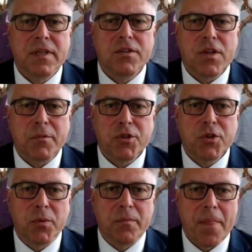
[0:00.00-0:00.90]
Number
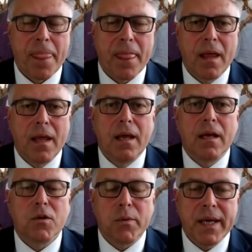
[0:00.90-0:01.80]
two,
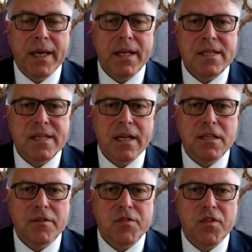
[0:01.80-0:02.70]
create
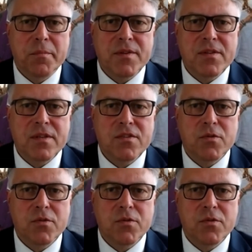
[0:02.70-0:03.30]
incentives for business